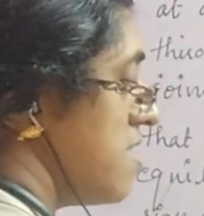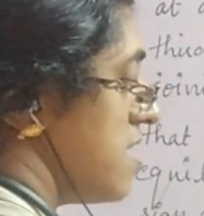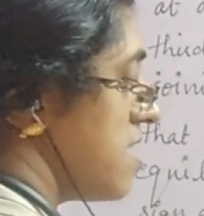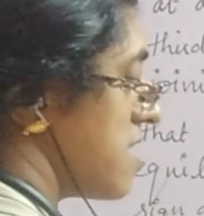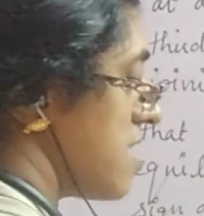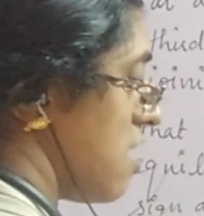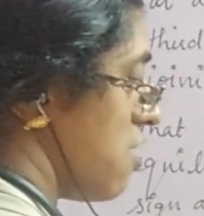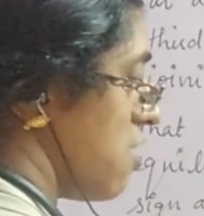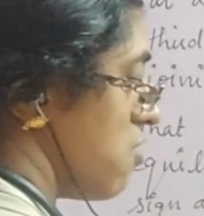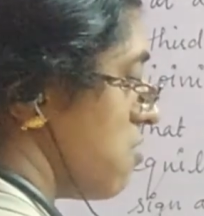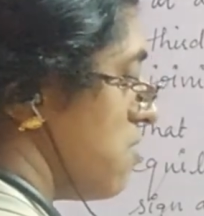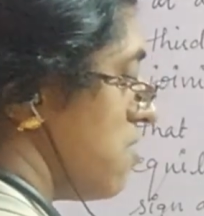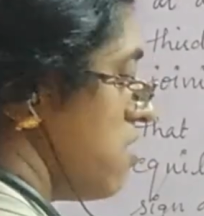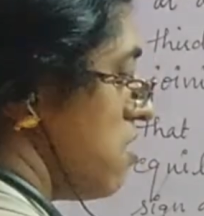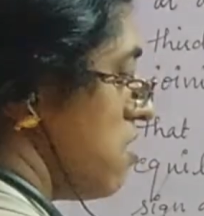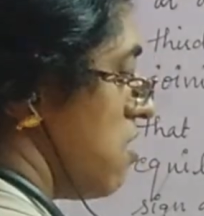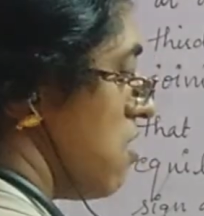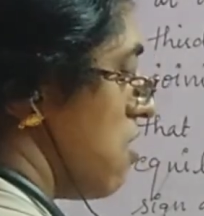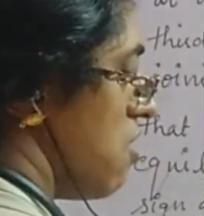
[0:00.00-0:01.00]
Now,
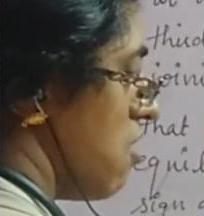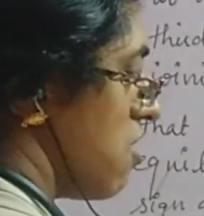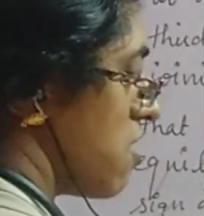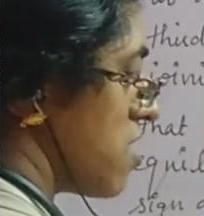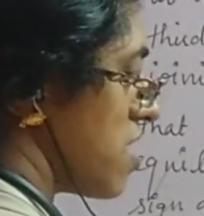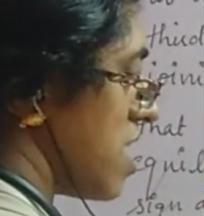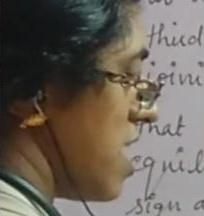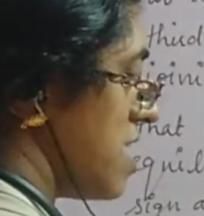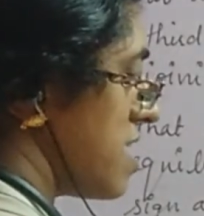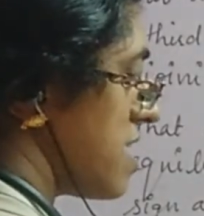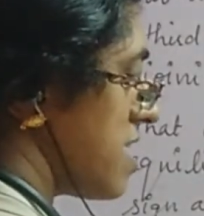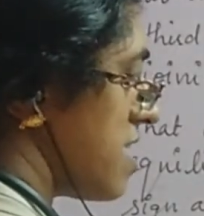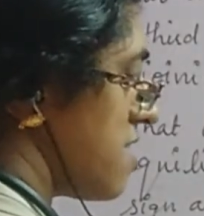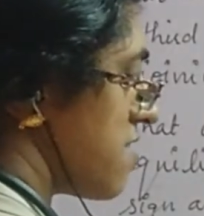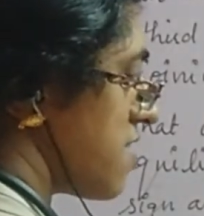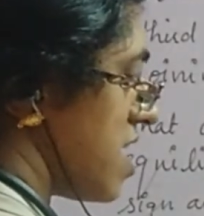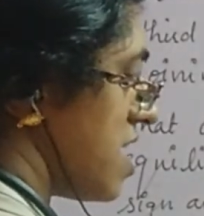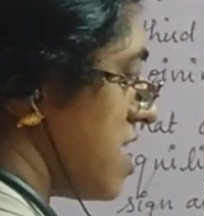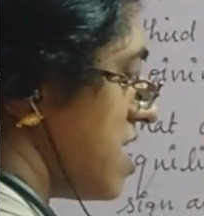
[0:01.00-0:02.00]
or I can
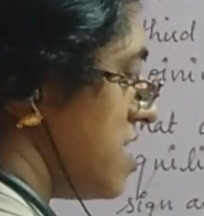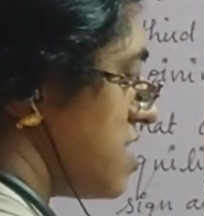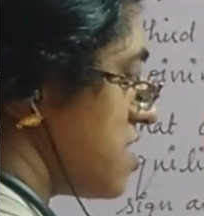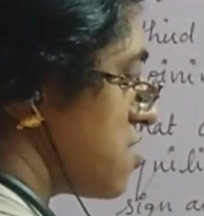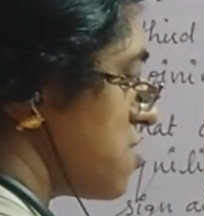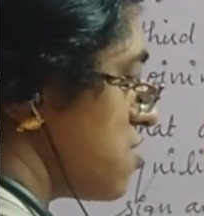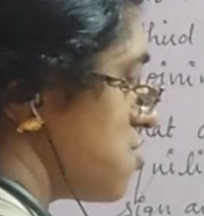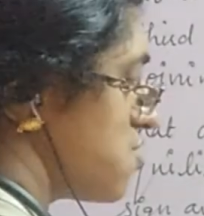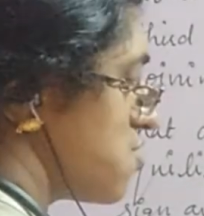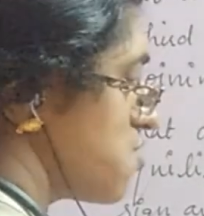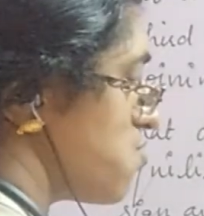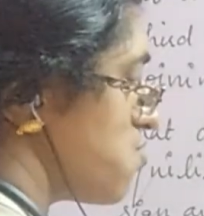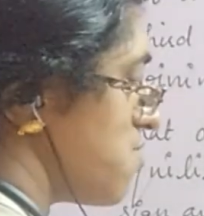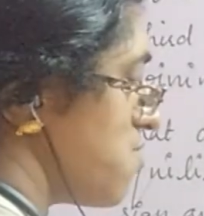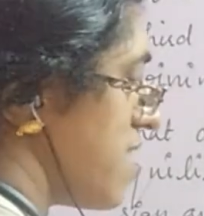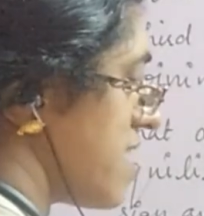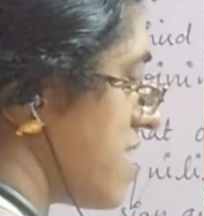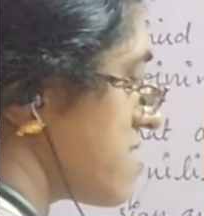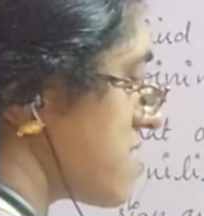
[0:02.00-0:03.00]
write
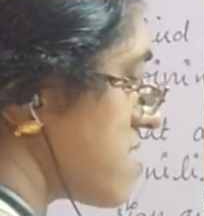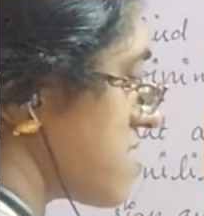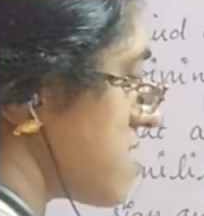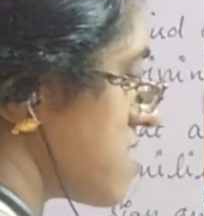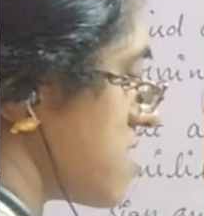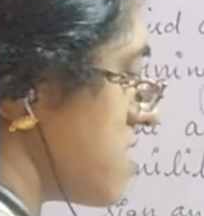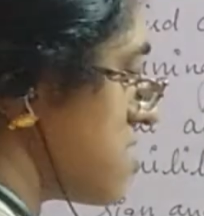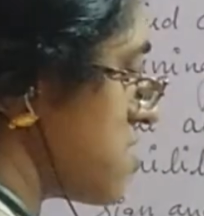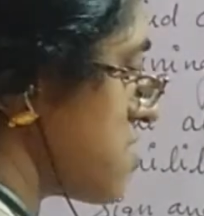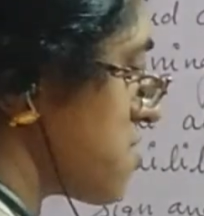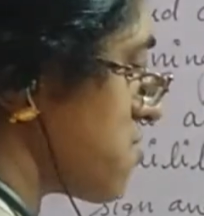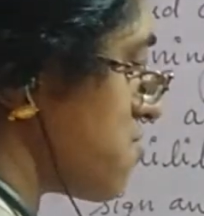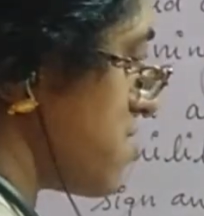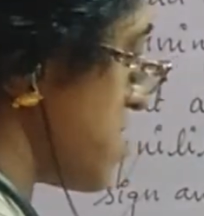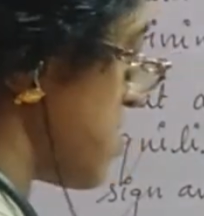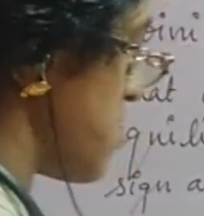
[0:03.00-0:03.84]
2x is equals